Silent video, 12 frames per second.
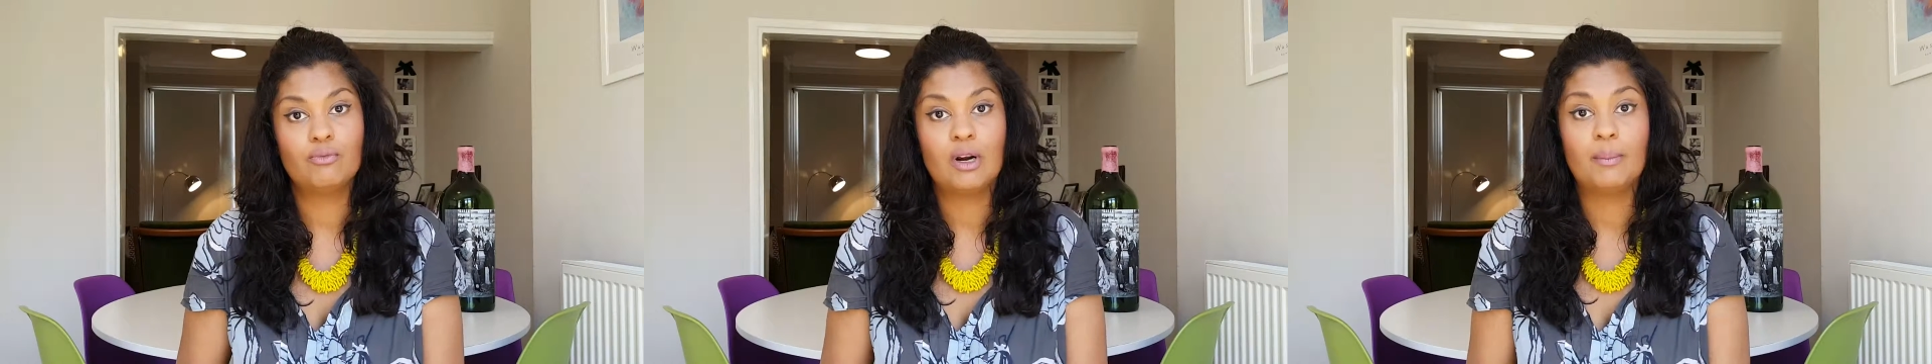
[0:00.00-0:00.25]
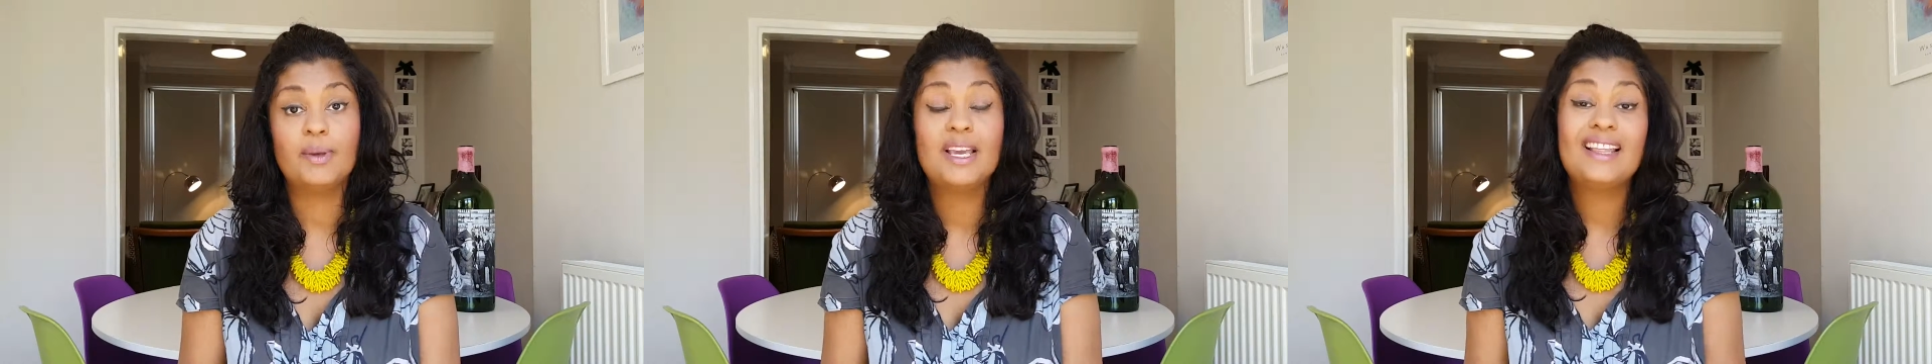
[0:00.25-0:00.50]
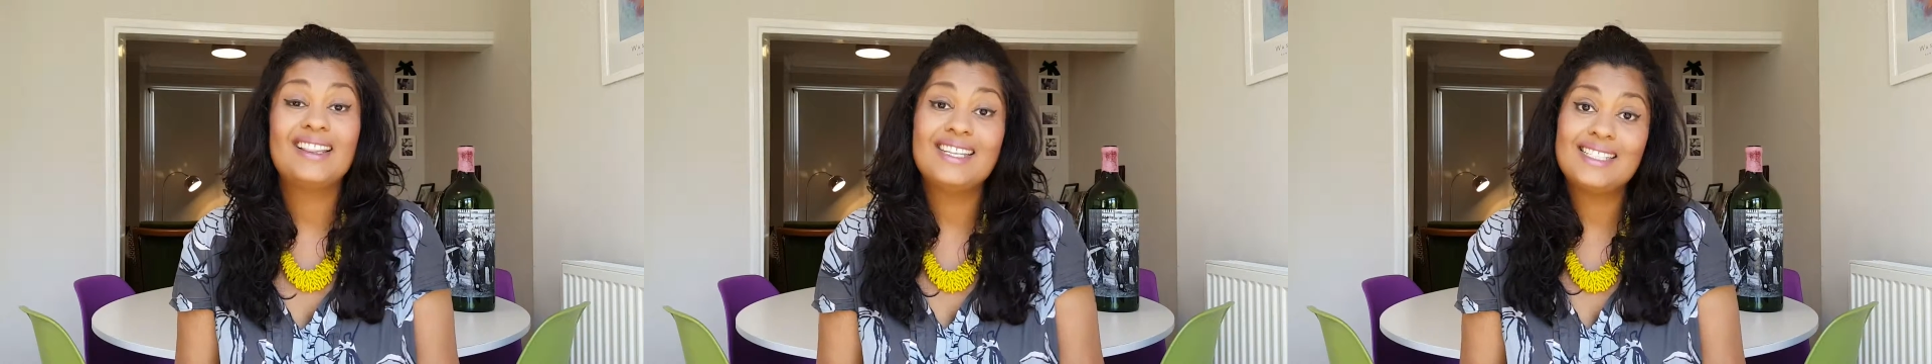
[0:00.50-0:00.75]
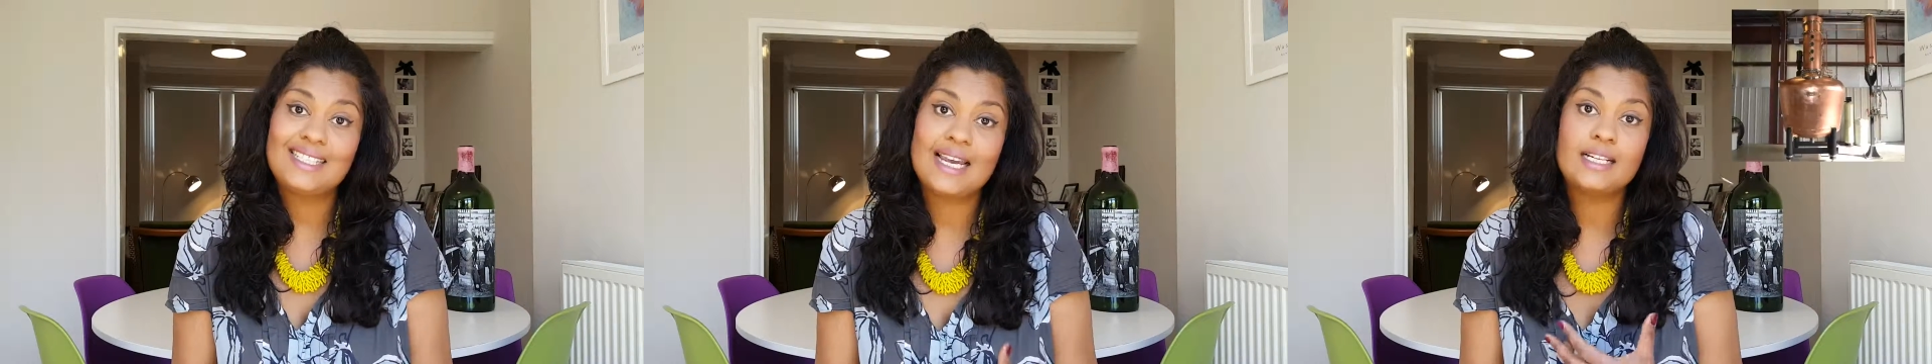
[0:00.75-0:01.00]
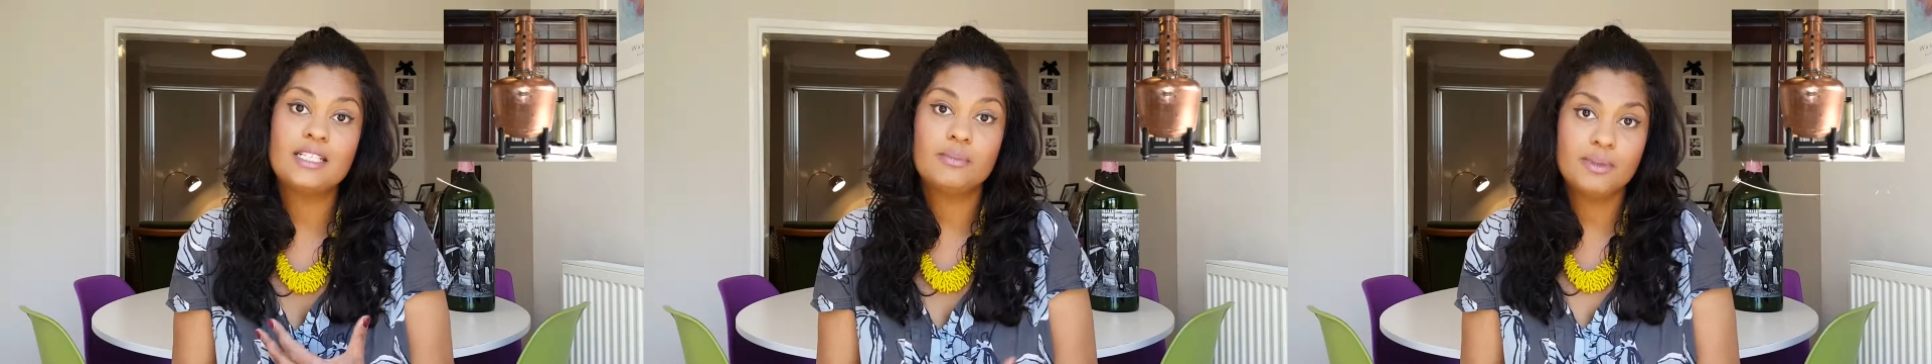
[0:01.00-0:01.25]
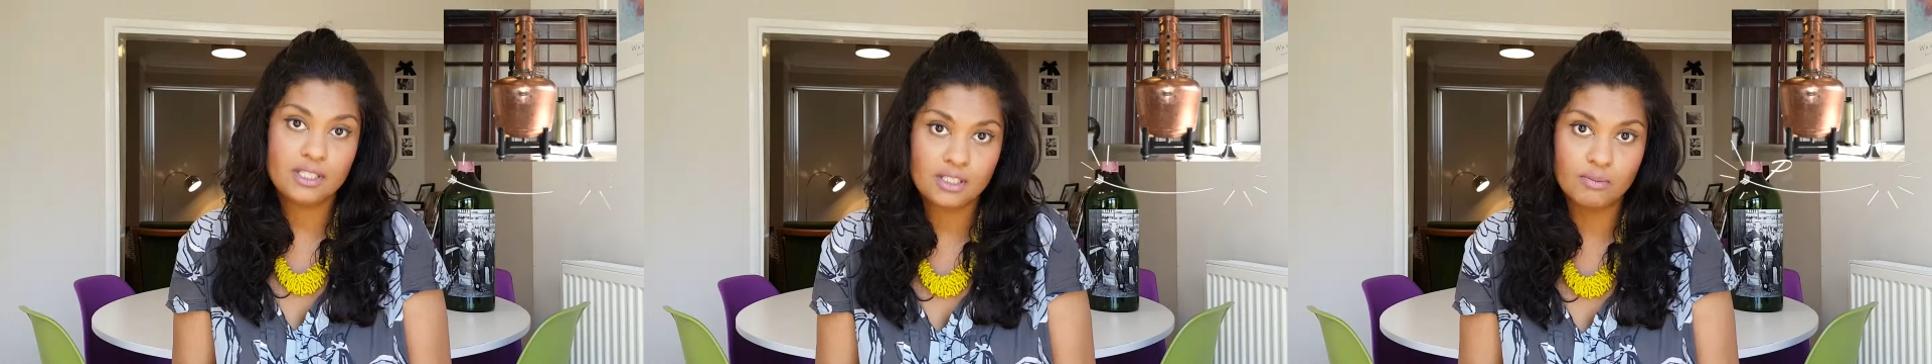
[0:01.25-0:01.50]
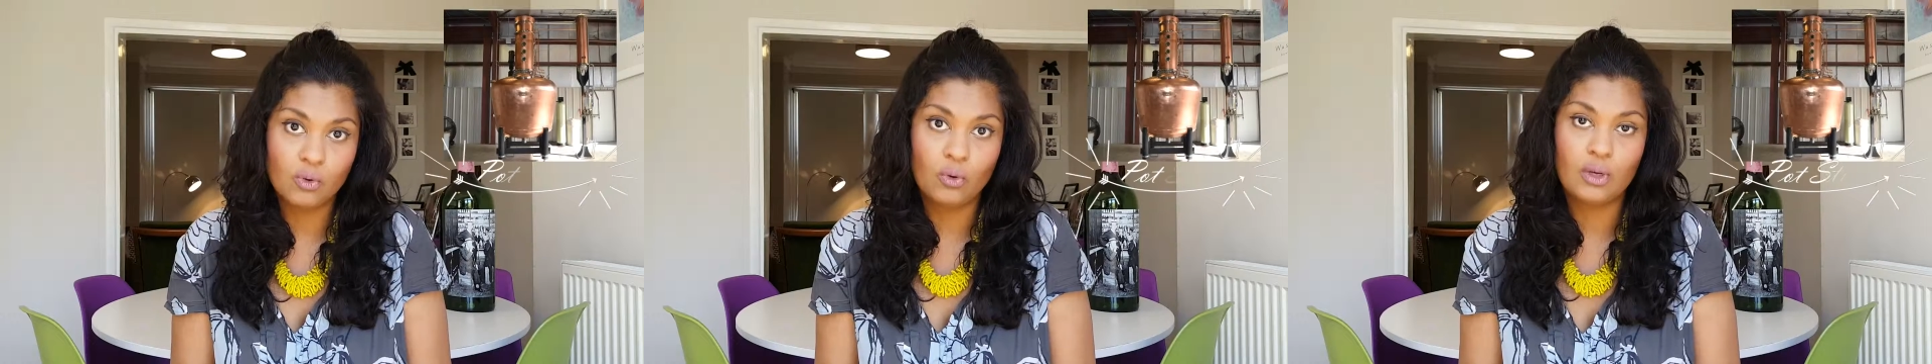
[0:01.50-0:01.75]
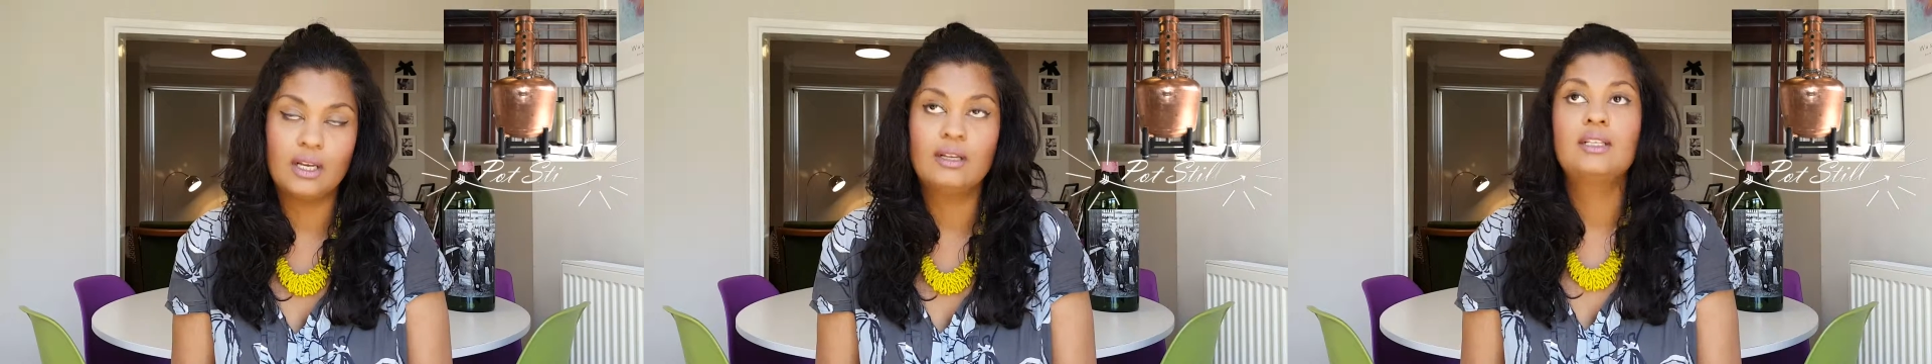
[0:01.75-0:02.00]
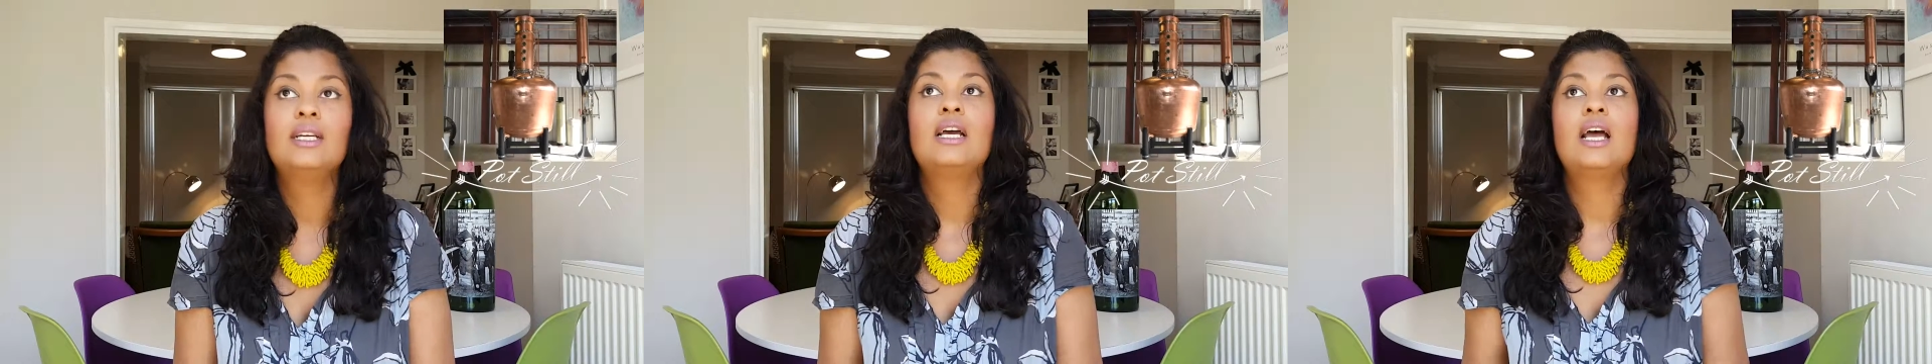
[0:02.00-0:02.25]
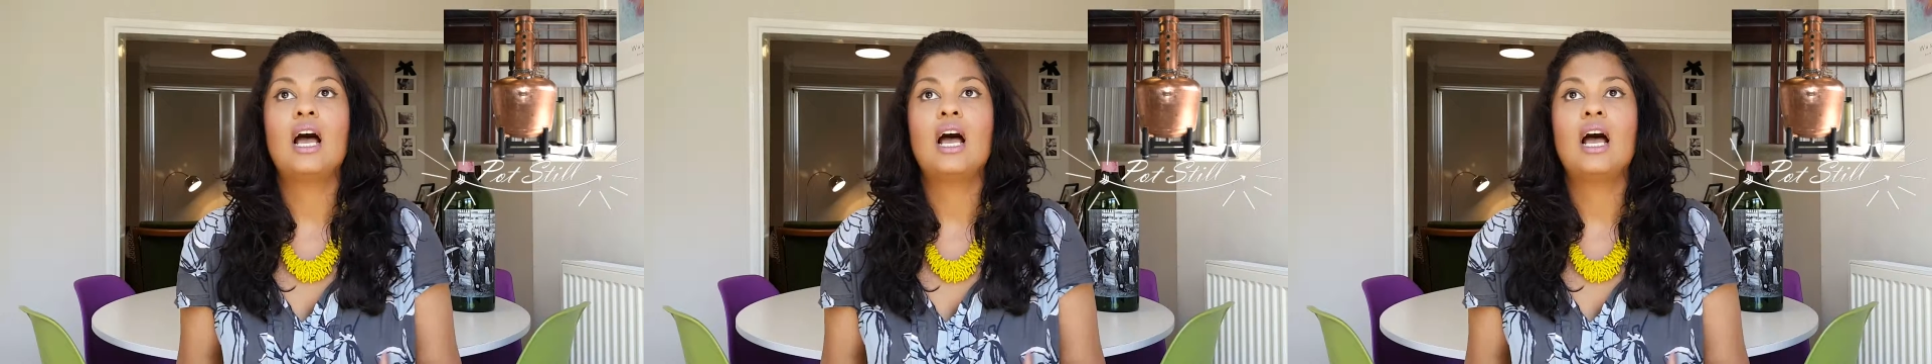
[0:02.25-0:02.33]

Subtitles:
the rum. These tend to be smaller,